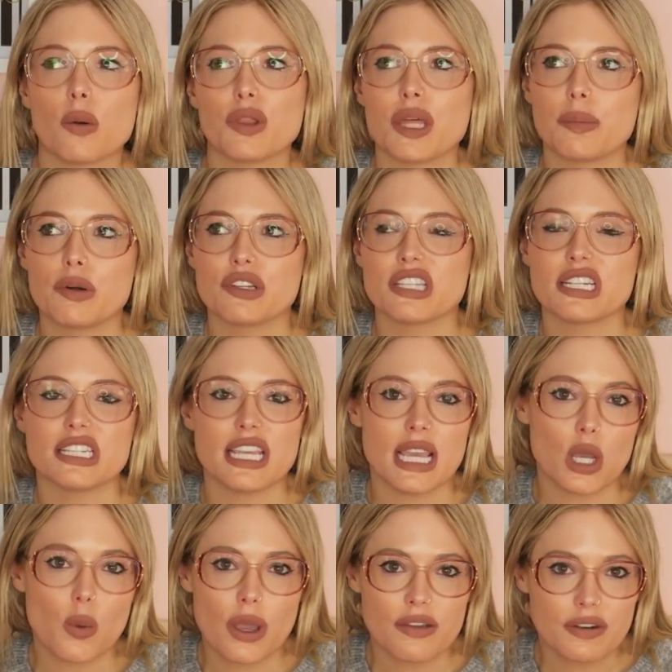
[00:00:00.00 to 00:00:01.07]
don't want that person to
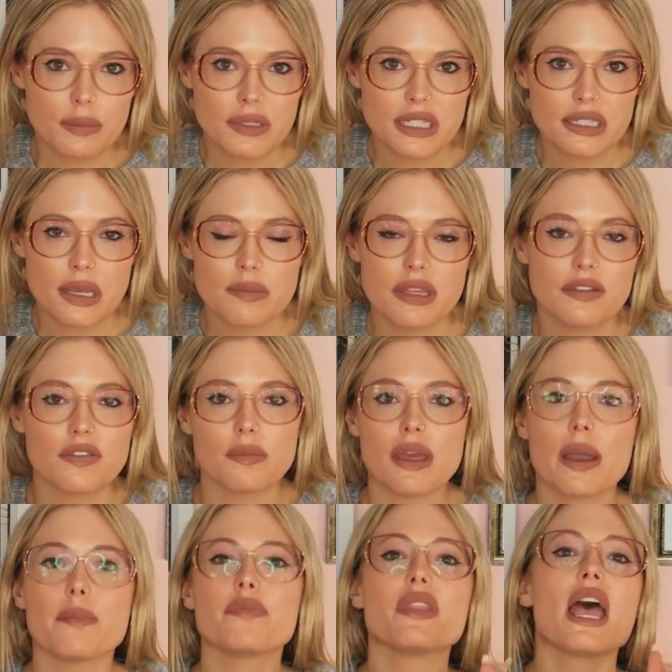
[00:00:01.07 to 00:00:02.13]
take away from something from
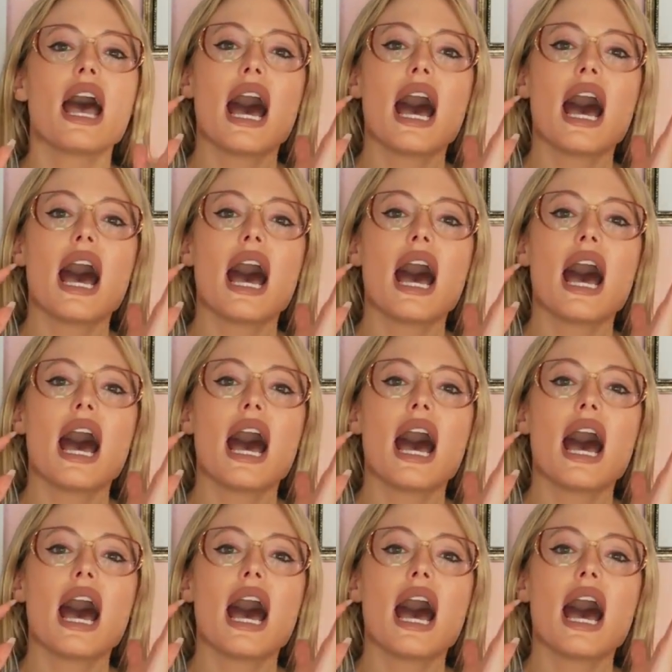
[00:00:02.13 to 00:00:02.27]
them.